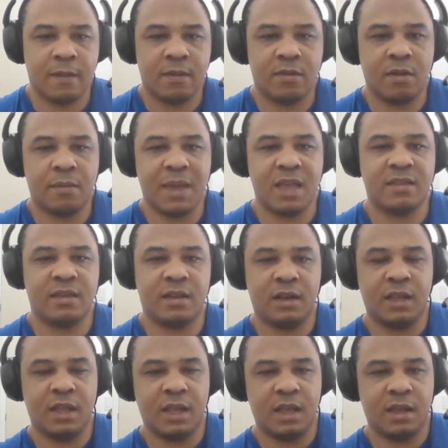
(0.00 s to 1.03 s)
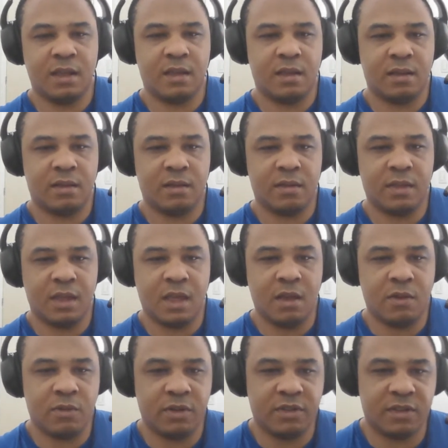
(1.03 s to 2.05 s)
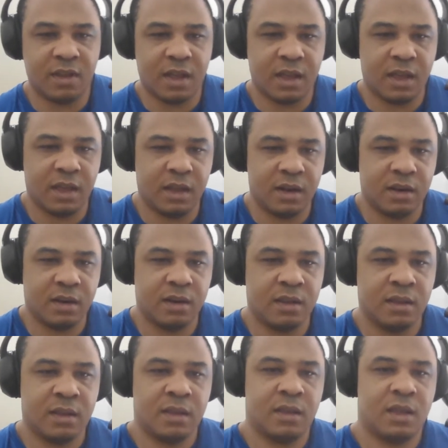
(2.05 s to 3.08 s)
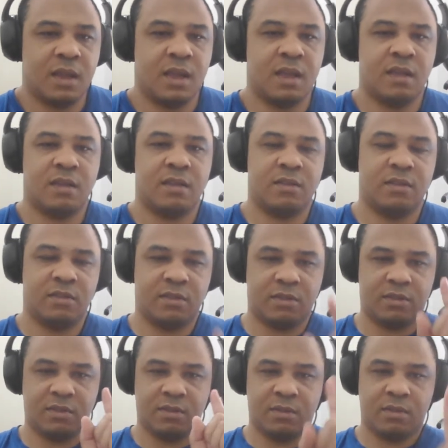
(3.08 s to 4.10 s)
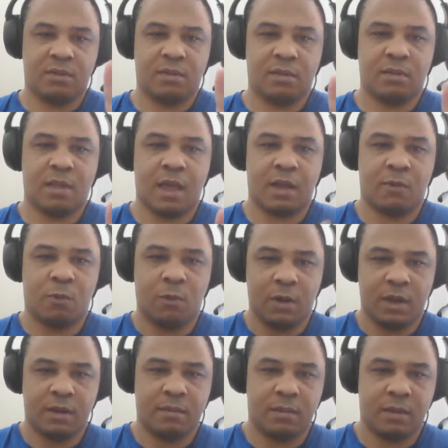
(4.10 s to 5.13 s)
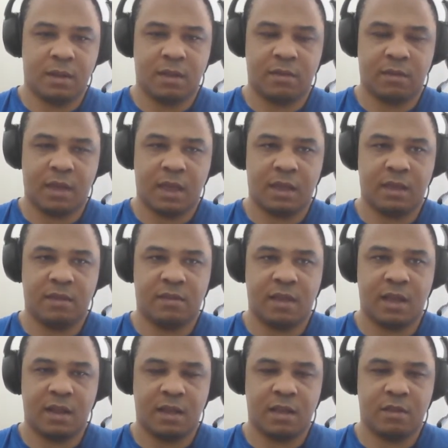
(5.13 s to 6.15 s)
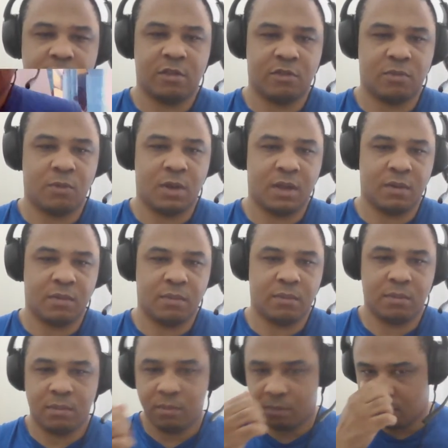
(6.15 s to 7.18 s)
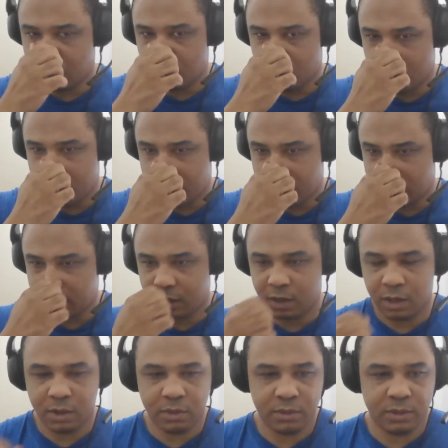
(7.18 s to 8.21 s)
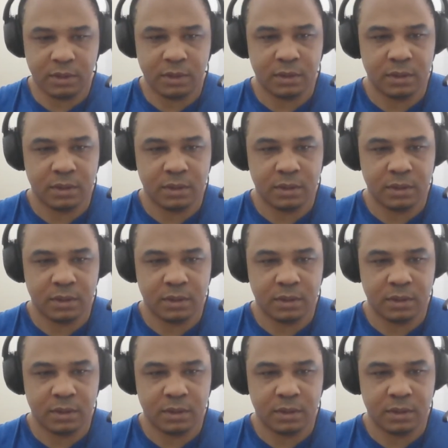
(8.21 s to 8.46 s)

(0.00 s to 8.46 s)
So basically the equal sign is like one, it's like he said, it's just one word in the code.